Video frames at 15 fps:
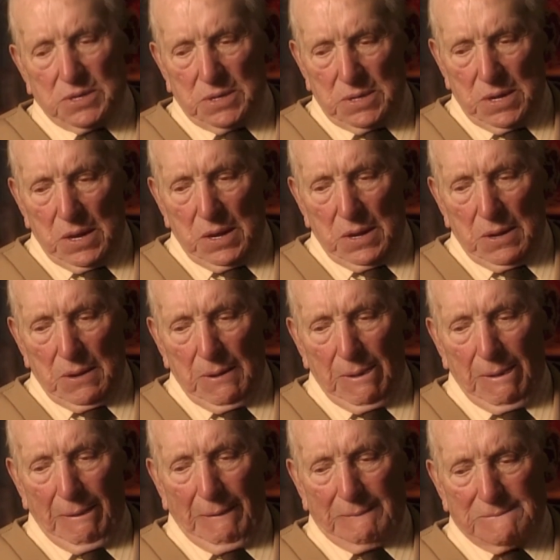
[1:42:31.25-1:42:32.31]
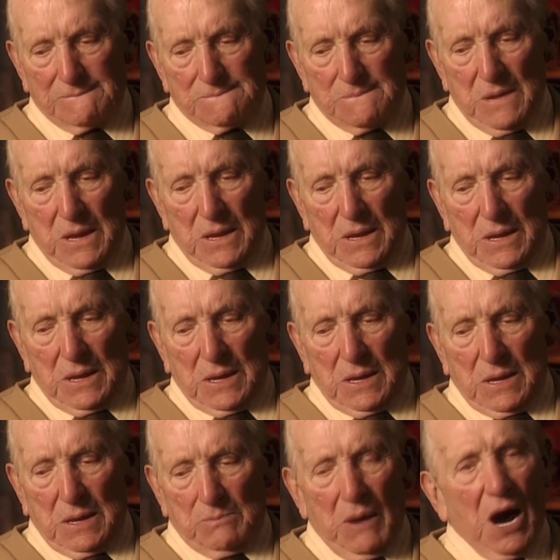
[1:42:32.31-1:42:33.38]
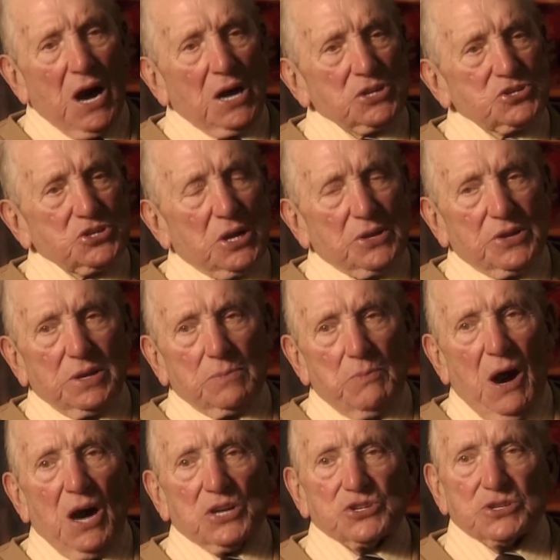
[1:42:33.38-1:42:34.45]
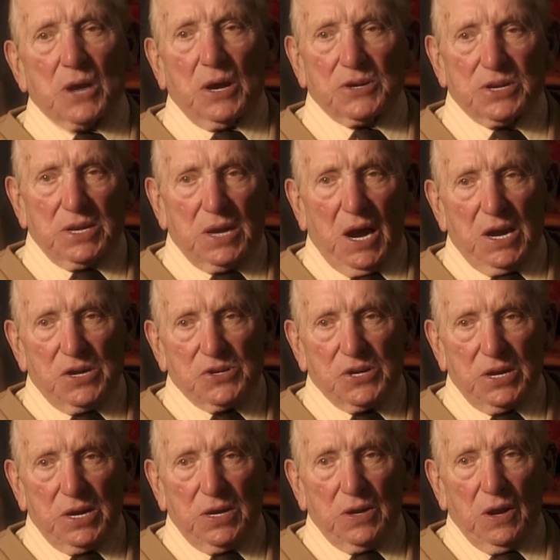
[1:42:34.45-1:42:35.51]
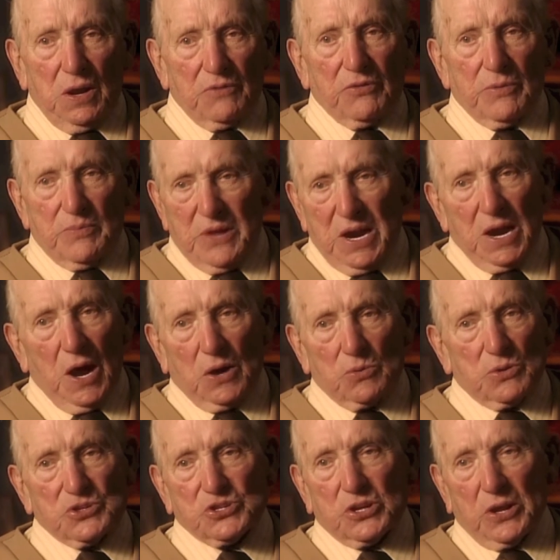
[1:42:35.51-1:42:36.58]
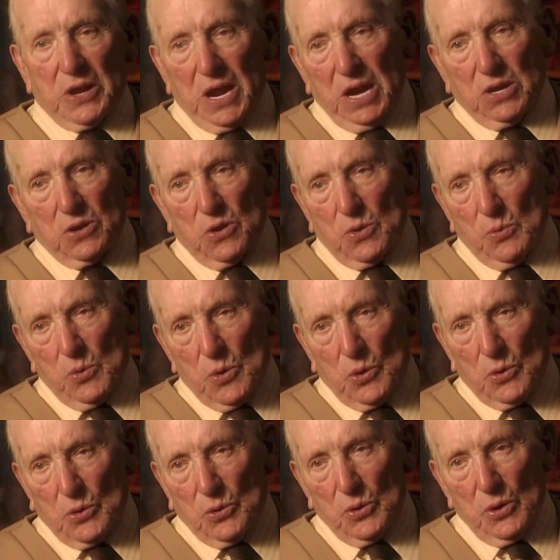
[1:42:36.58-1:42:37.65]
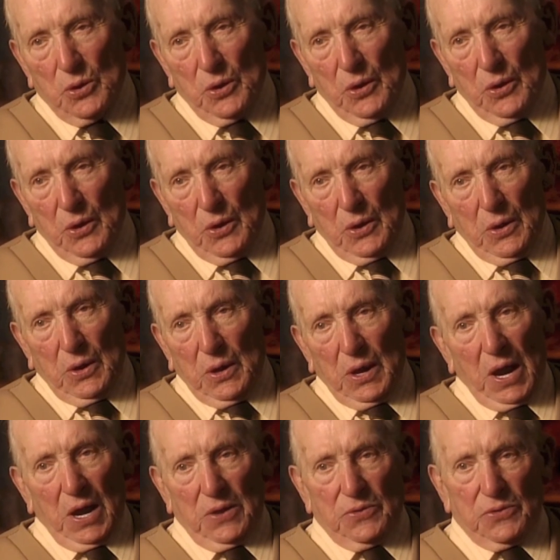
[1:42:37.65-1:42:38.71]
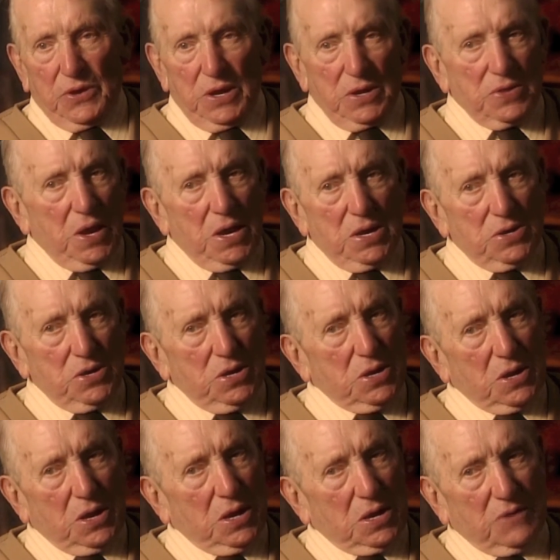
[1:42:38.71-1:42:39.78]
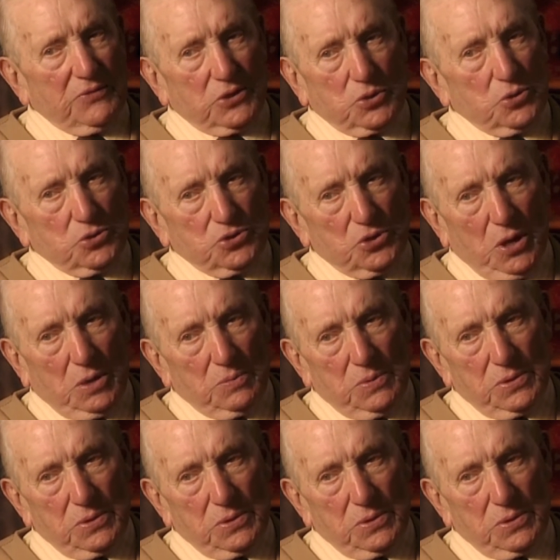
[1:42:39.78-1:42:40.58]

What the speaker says: in March, I think, March 1918, and from then onwards to the end of the war. And they did a hell of a good job.